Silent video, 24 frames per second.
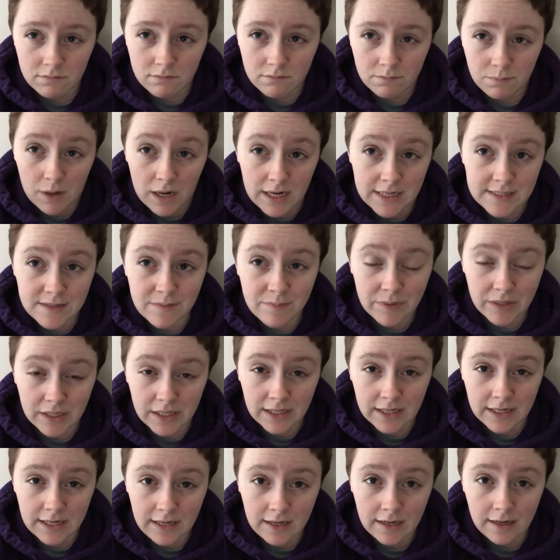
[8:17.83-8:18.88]

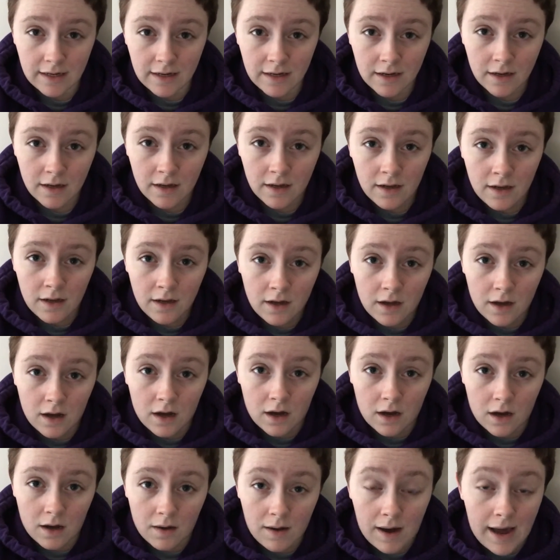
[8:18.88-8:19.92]
possibility.
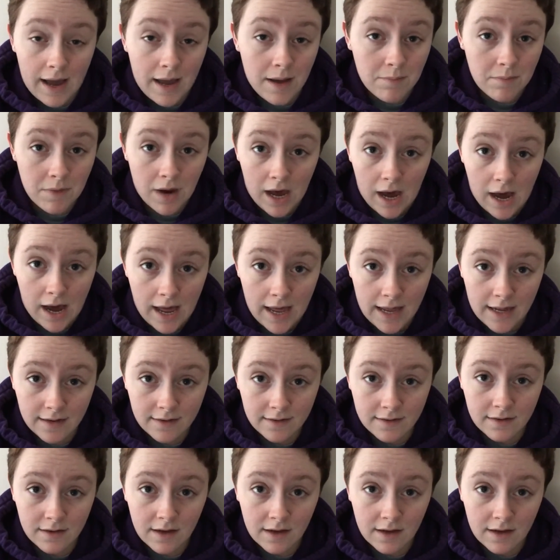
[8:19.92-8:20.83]
I am not.